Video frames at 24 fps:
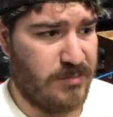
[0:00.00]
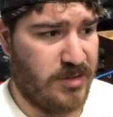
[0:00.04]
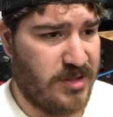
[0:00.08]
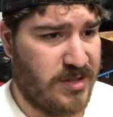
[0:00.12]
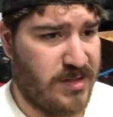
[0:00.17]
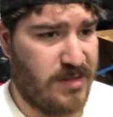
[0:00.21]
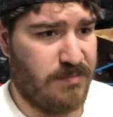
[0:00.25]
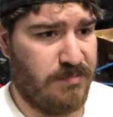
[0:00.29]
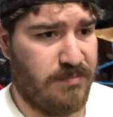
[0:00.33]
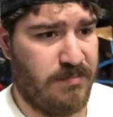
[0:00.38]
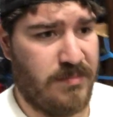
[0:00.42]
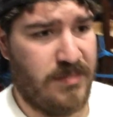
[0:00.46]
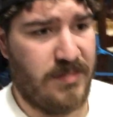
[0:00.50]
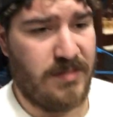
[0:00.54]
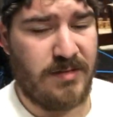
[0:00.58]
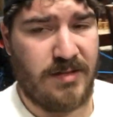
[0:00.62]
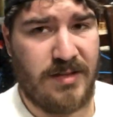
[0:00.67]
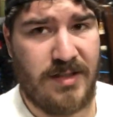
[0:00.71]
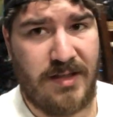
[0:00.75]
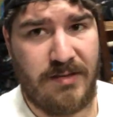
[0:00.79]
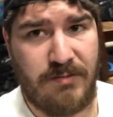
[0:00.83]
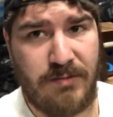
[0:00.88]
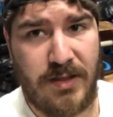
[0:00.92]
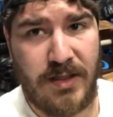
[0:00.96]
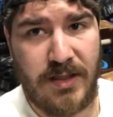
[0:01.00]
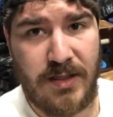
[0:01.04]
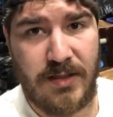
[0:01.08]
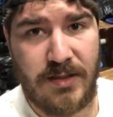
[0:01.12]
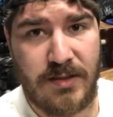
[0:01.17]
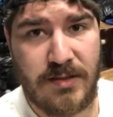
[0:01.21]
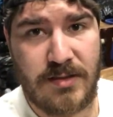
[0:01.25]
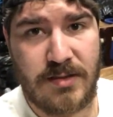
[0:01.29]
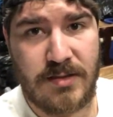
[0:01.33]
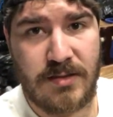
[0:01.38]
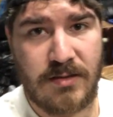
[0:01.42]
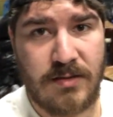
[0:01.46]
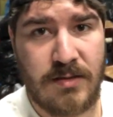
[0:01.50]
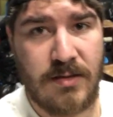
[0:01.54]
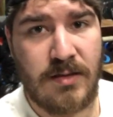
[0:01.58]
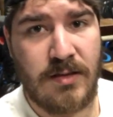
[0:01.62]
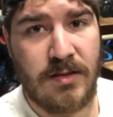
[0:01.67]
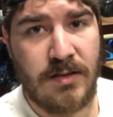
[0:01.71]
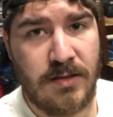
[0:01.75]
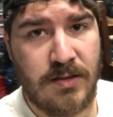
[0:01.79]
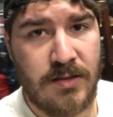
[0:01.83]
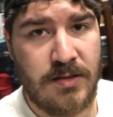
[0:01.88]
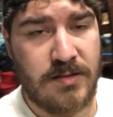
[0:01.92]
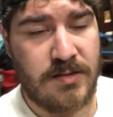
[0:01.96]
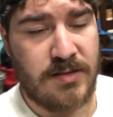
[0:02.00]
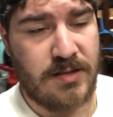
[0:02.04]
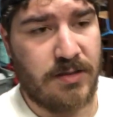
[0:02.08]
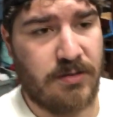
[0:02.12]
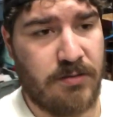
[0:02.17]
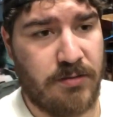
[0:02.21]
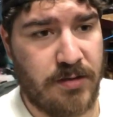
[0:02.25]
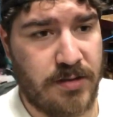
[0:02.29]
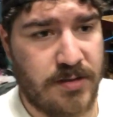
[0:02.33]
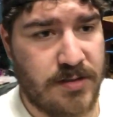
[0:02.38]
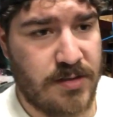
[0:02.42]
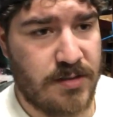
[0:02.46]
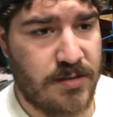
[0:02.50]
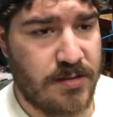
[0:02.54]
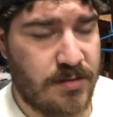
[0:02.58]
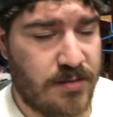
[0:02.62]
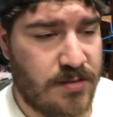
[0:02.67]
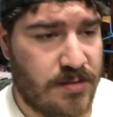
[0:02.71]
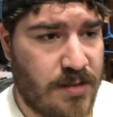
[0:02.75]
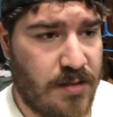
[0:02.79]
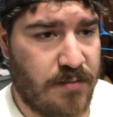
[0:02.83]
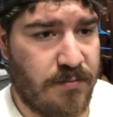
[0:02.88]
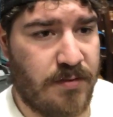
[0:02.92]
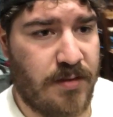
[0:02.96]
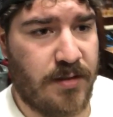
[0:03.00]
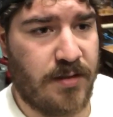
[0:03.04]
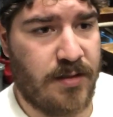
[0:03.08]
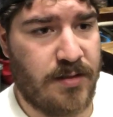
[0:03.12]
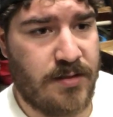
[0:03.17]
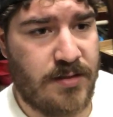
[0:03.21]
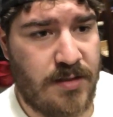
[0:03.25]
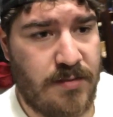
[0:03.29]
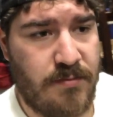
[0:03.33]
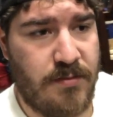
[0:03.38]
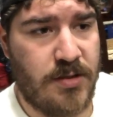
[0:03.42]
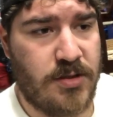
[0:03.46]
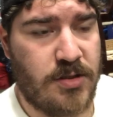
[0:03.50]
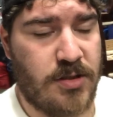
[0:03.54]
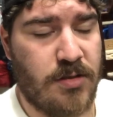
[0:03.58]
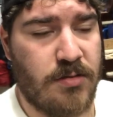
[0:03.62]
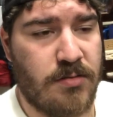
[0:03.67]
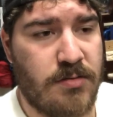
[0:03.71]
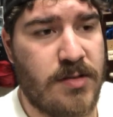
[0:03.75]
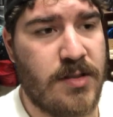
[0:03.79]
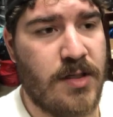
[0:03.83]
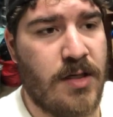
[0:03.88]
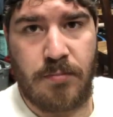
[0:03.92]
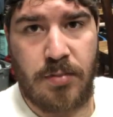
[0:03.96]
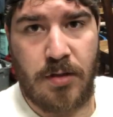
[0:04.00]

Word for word: just some DVDs, series and stuff like that, TV shows.